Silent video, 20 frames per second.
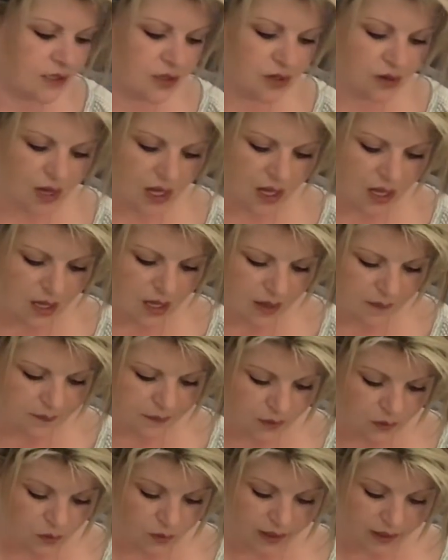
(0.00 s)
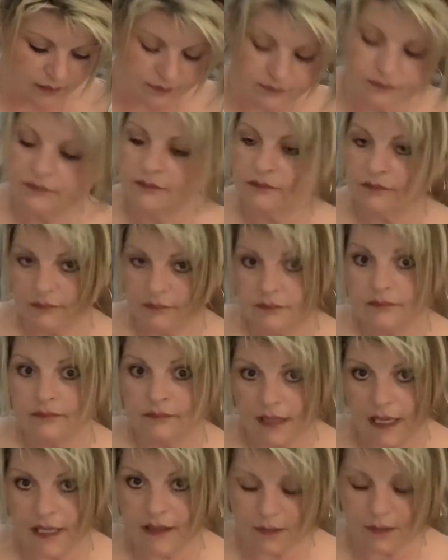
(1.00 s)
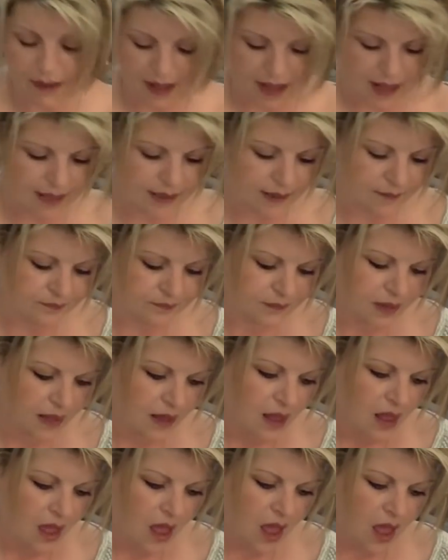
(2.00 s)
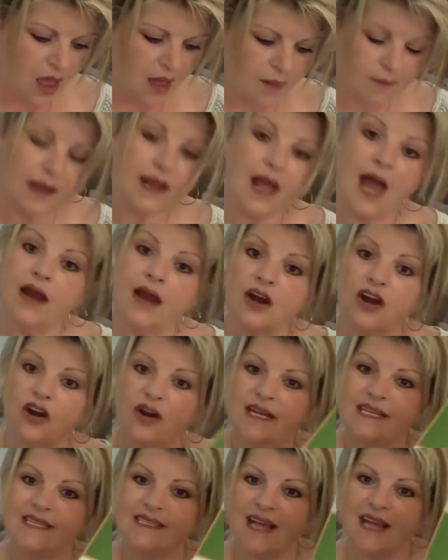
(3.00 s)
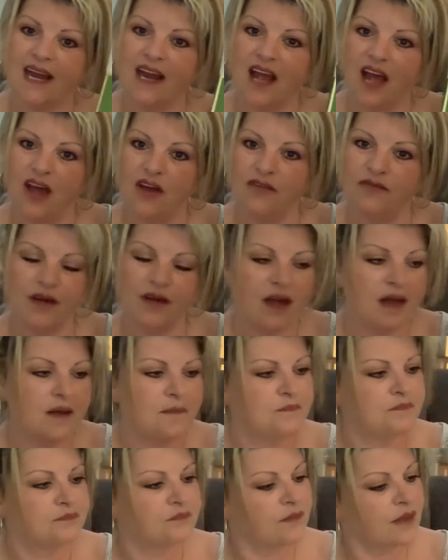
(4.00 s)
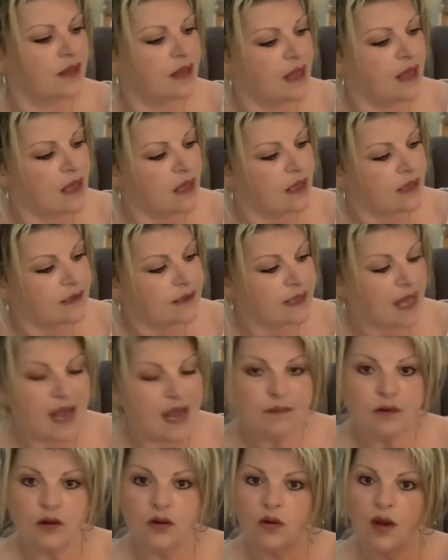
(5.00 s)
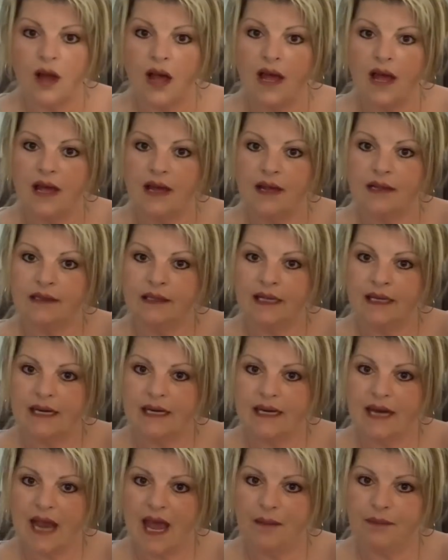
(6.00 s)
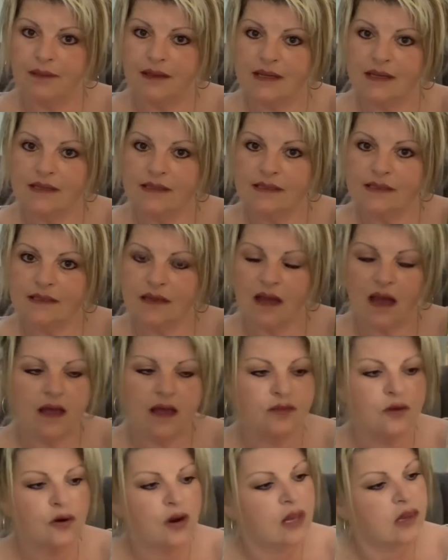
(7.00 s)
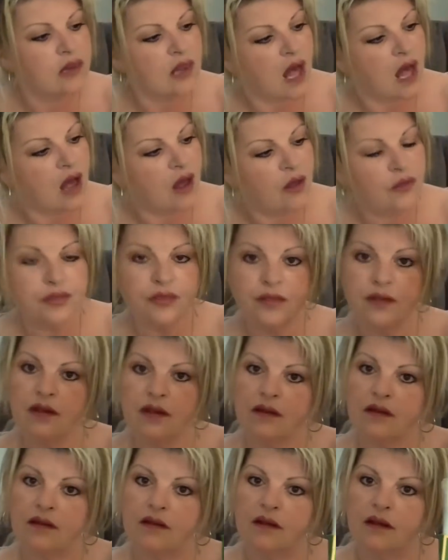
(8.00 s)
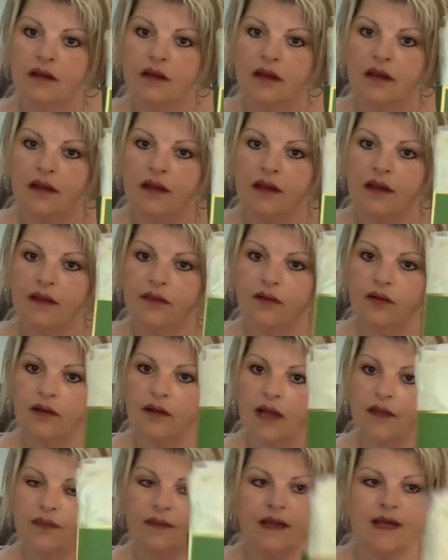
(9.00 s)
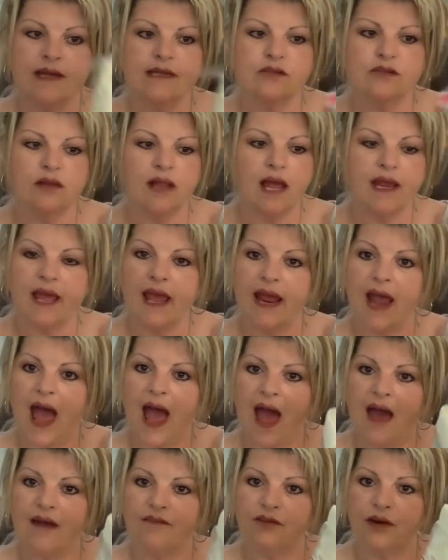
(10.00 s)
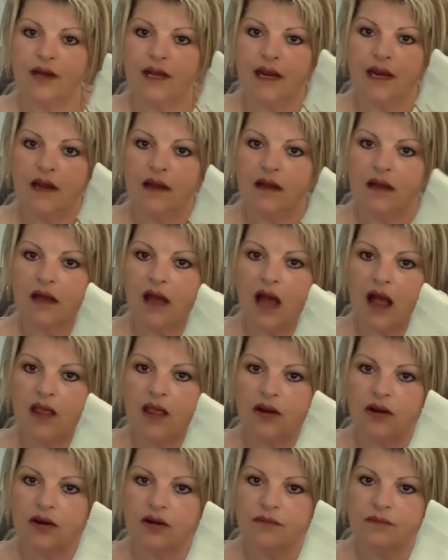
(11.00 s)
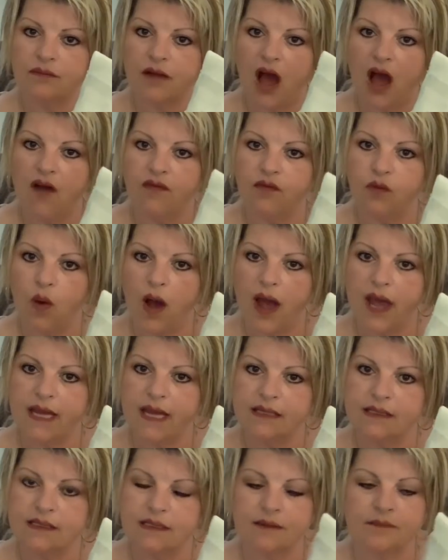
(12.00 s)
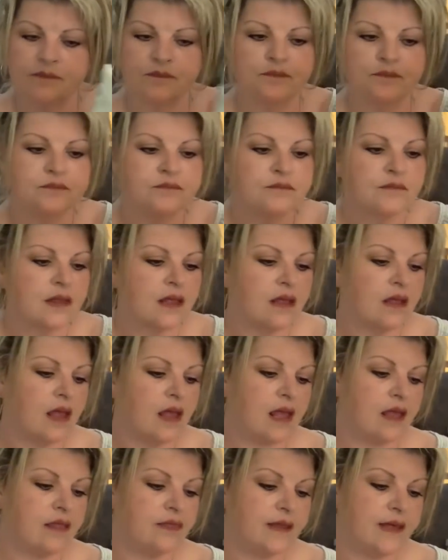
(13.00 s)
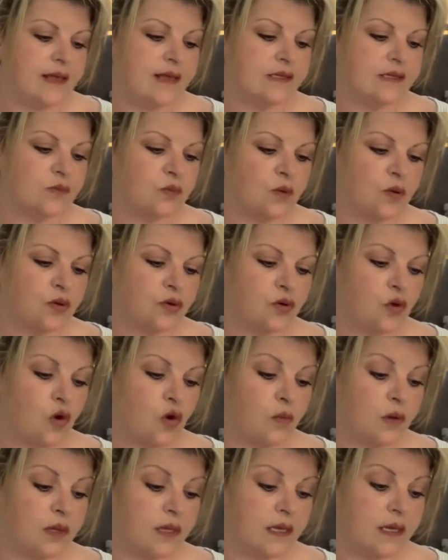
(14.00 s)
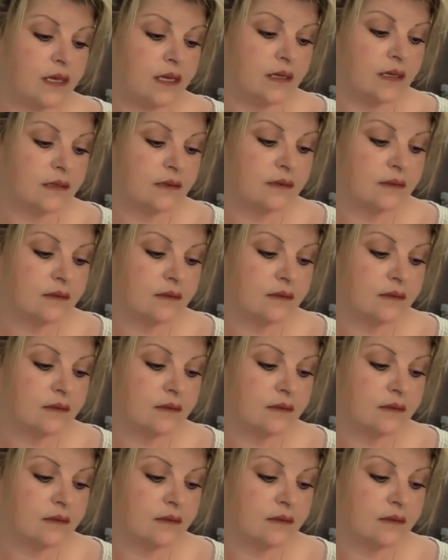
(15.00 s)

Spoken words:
her up, well, in the bag. I got her a set of table linen napkins, the cloth, and they're like this. They're like a ivory color, off-white, and these were normally